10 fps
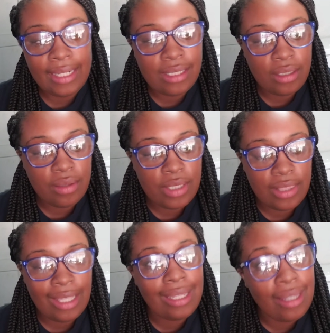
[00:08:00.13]
to
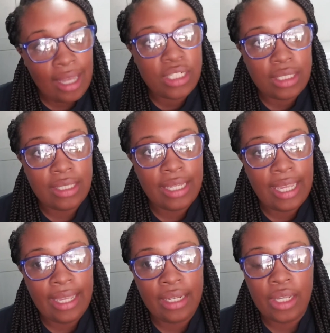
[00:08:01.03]
think logically
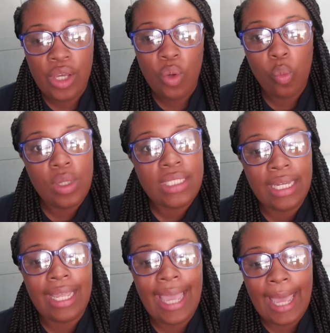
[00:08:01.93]
and what's
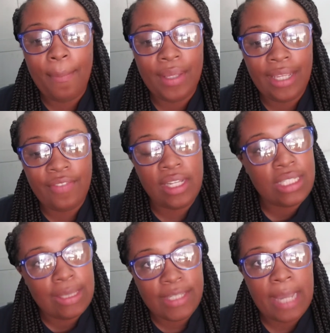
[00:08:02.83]
gonna happen if there's
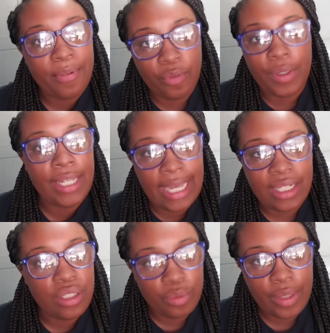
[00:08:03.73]
some type of
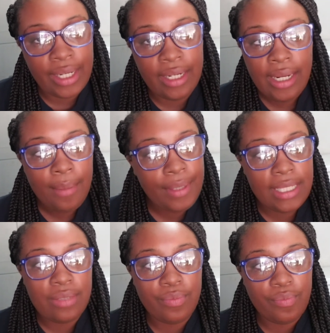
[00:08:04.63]
reaction, right?
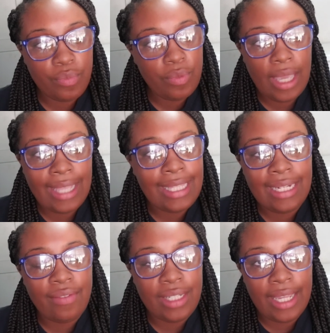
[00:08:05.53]
Because at the end
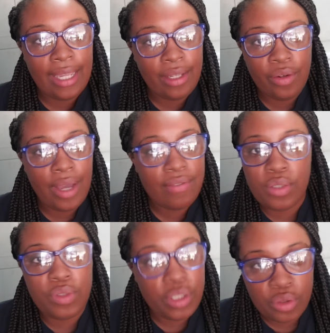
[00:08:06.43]
of the day, you know, I have
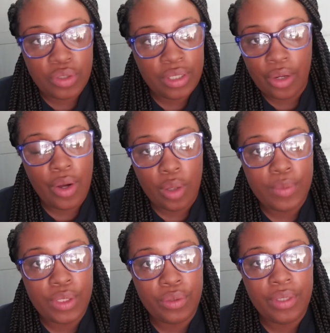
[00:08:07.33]
2 children to go home
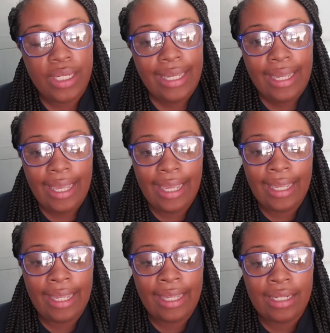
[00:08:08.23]
to,
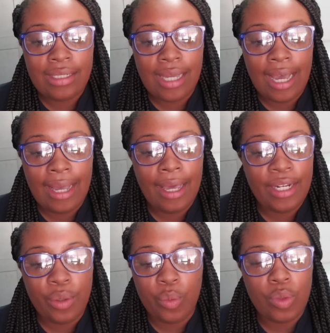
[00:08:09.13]
and I
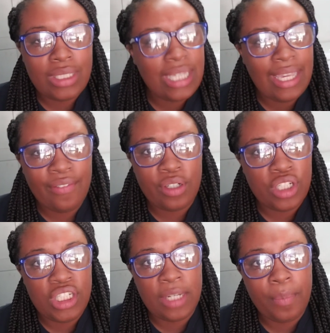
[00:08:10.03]
don't want to ever
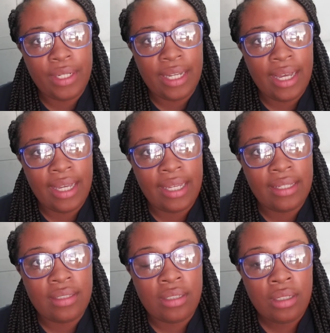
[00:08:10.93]

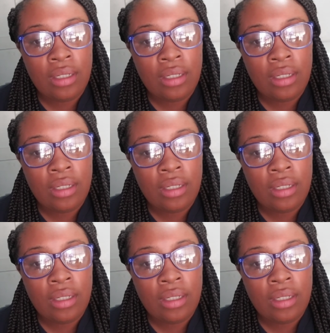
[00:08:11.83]
jeopardize